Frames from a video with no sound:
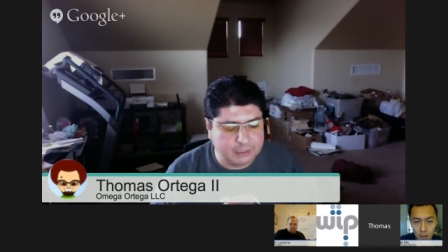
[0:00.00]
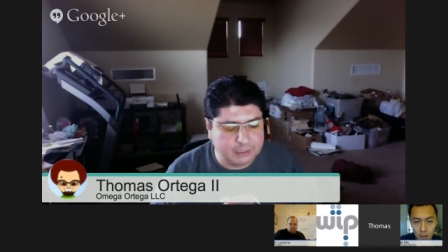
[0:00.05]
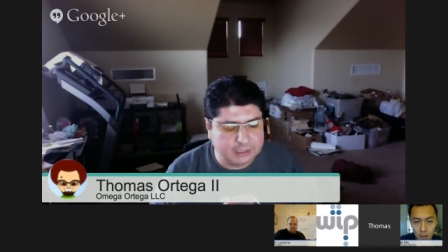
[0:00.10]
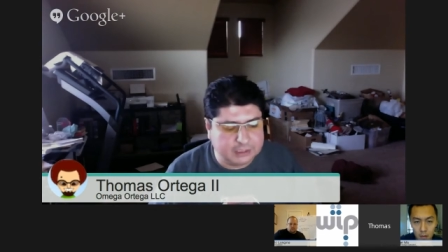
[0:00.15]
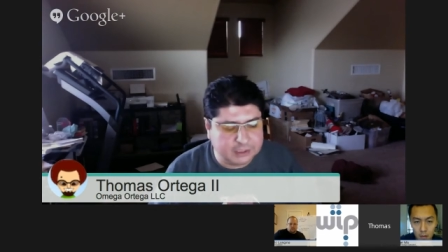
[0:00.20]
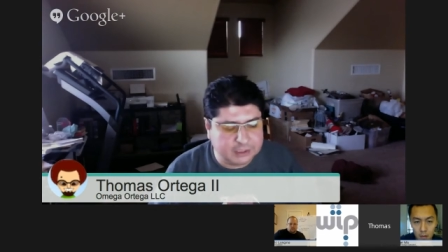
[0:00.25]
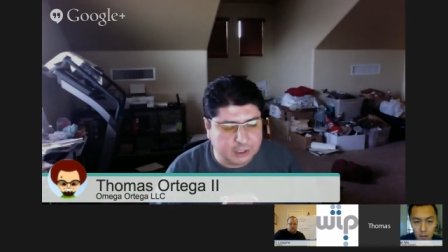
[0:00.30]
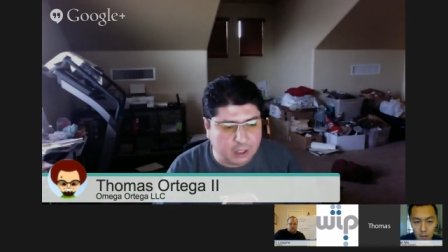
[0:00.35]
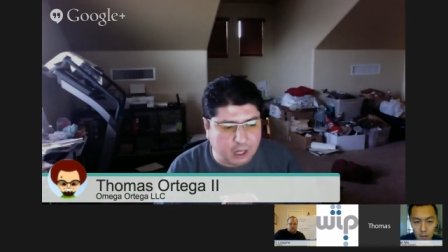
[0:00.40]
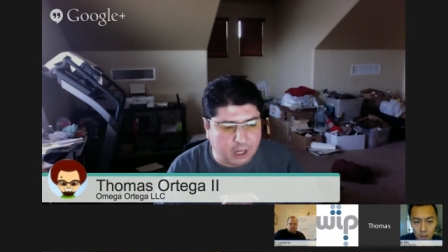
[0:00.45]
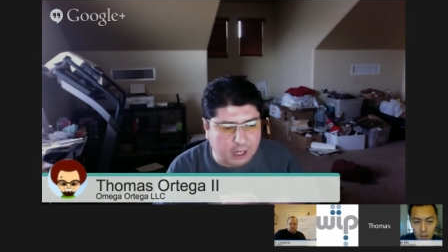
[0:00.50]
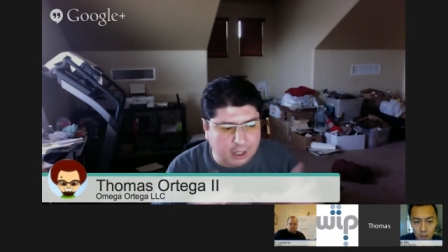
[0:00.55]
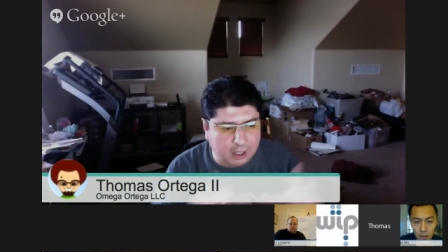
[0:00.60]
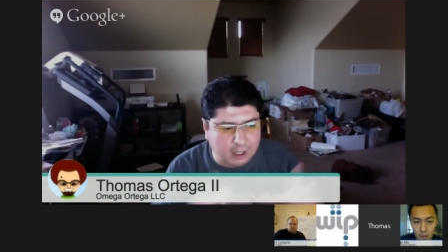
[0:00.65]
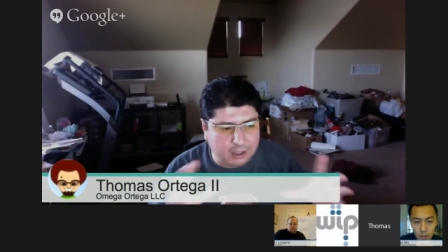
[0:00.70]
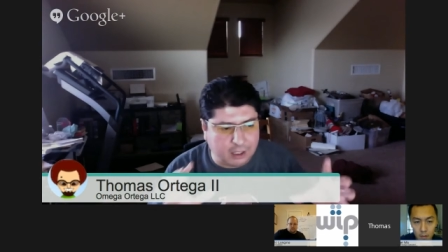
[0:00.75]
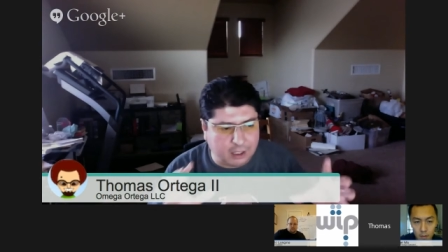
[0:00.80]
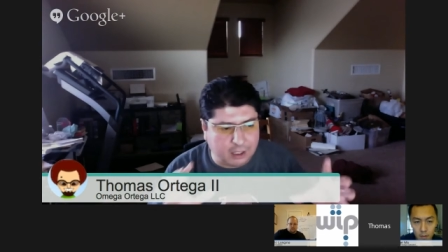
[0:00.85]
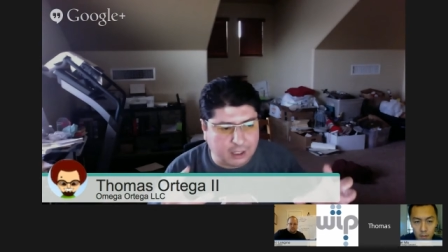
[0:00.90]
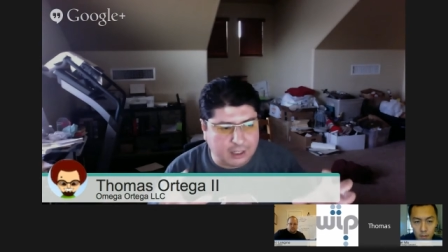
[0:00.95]
so
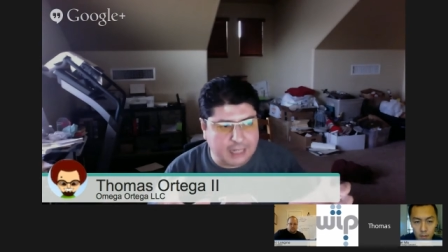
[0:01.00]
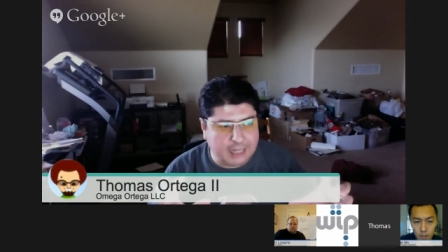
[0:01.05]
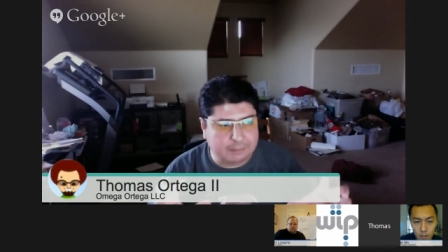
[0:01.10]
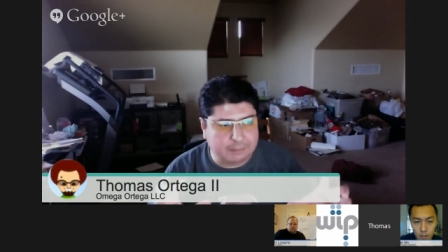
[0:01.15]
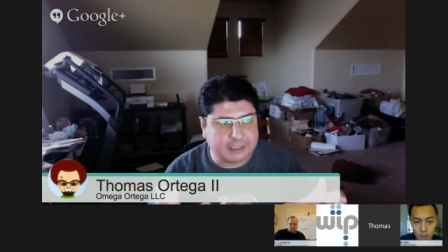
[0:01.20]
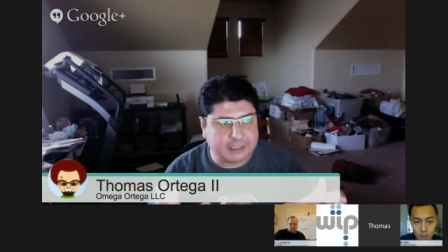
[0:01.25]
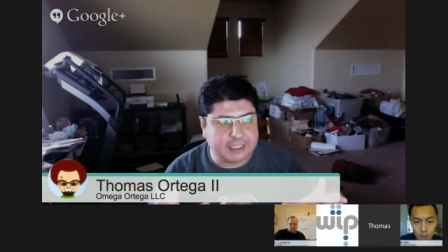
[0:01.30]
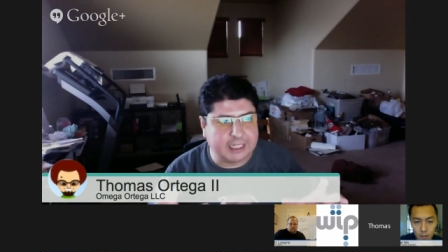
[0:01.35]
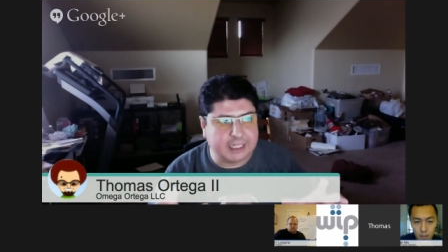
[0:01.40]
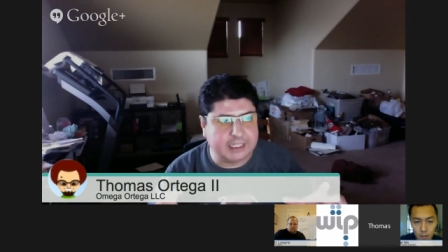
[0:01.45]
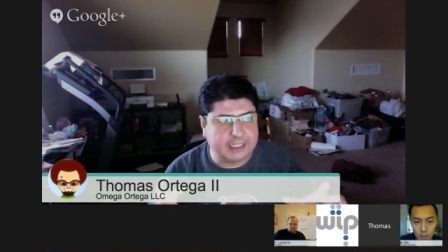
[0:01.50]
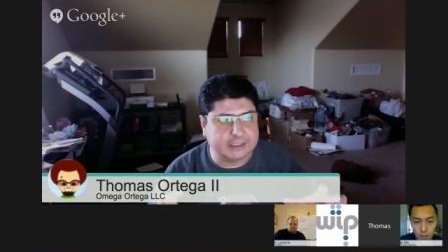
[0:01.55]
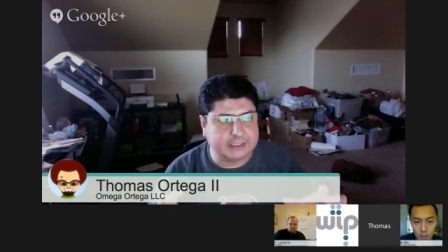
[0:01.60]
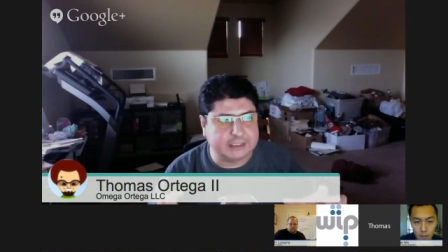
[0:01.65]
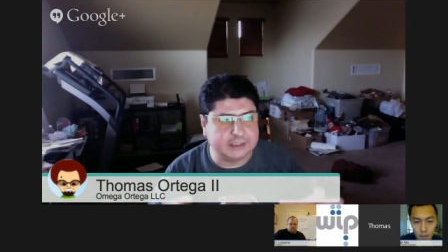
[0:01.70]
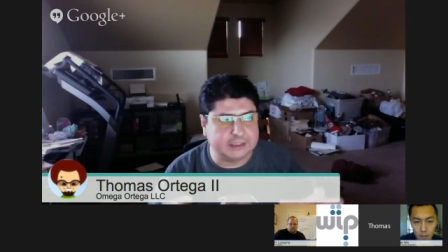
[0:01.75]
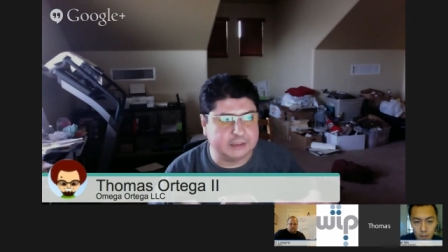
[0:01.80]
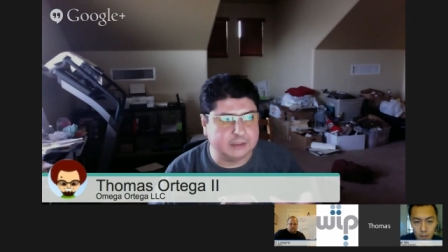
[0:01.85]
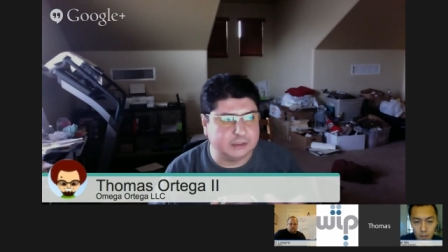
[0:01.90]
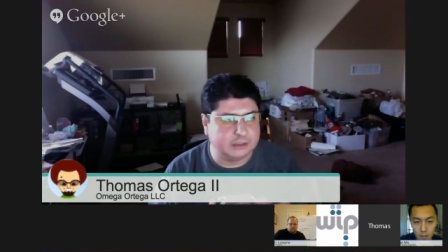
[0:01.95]
our
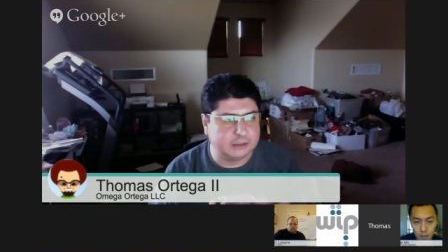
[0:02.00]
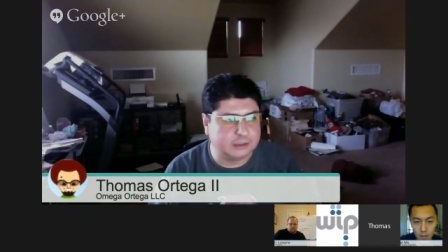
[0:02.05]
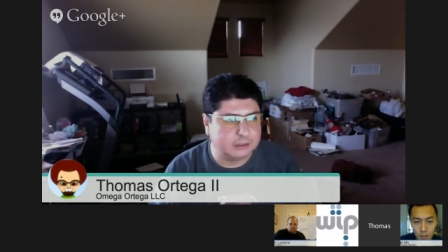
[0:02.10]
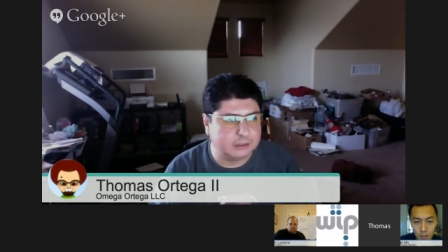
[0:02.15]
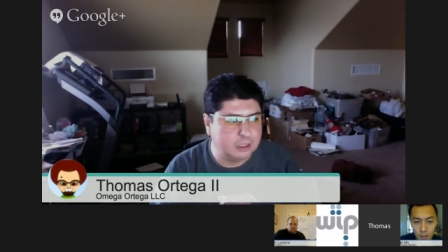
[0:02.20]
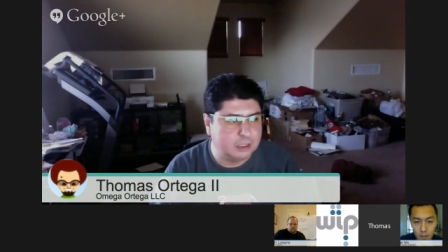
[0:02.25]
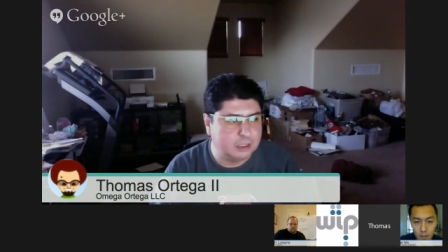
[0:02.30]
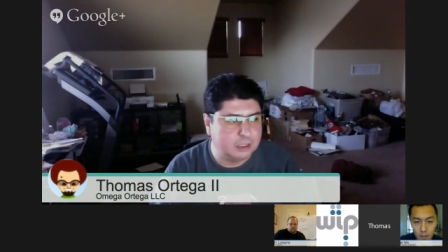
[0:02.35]
applications